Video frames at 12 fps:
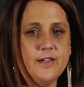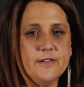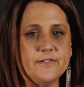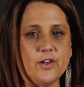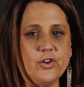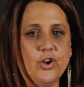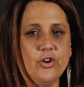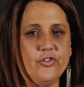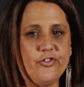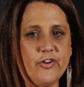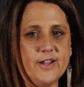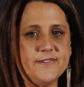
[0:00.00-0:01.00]
So
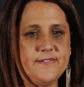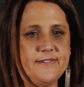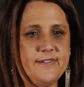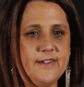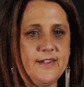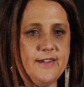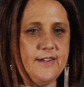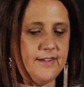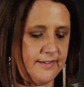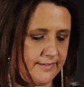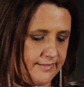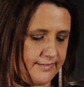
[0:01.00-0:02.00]
trust
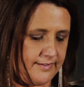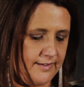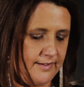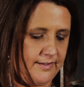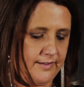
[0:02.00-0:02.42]
is